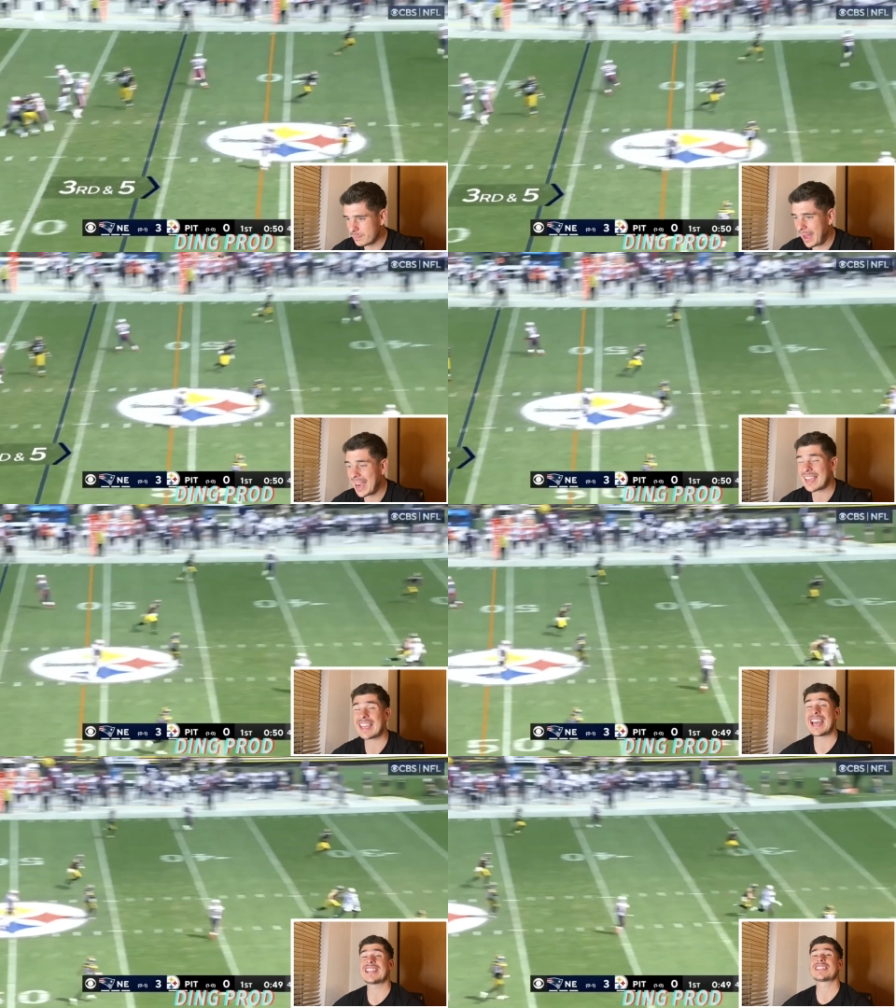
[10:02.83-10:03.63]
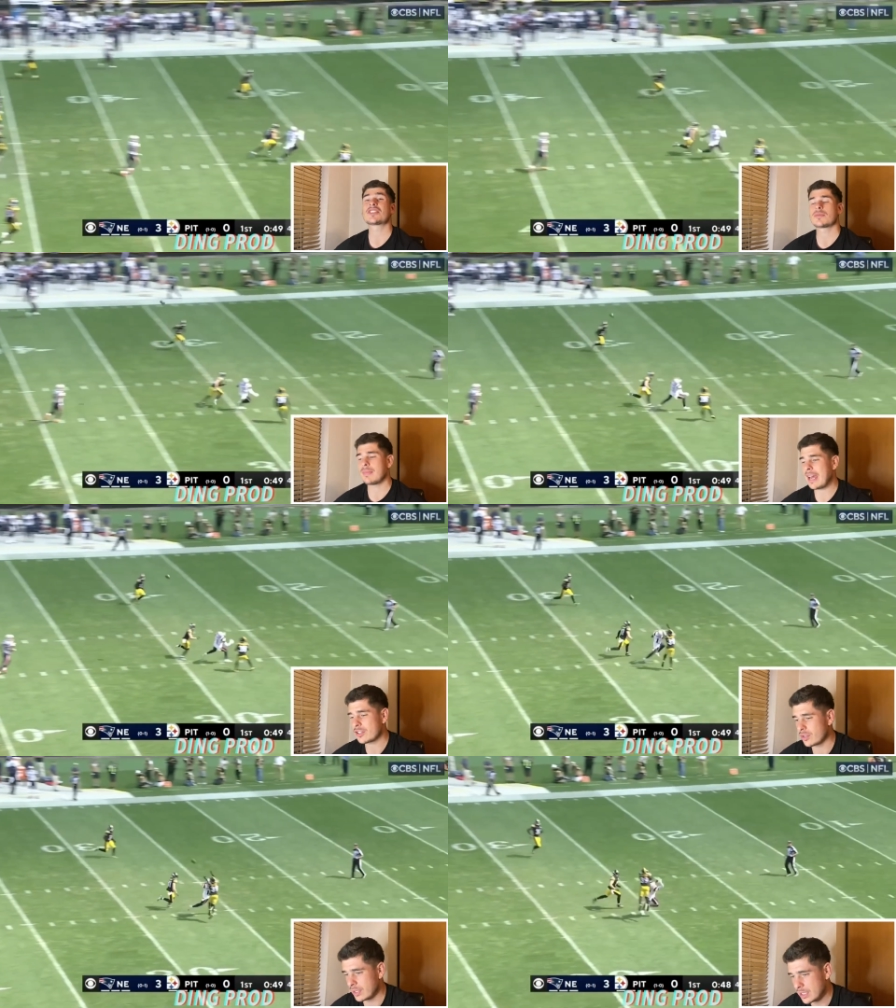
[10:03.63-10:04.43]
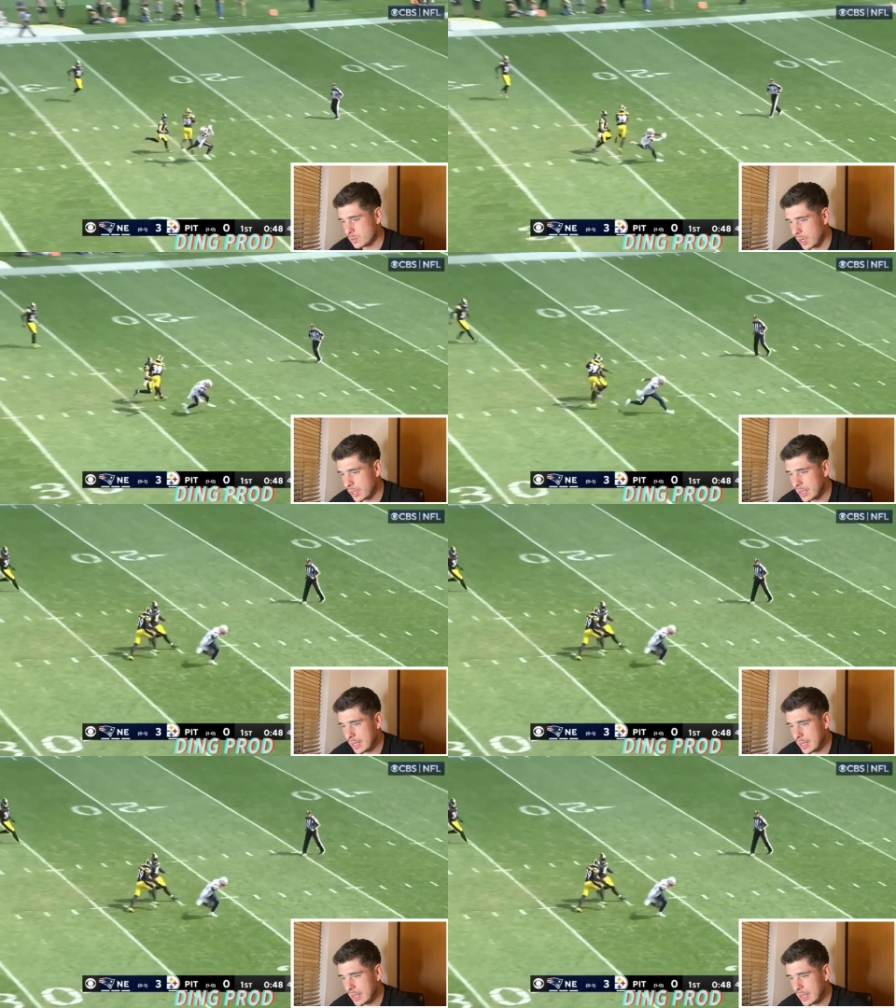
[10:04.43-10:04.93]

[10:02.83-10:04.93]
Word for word: Mack gets smashed in this one.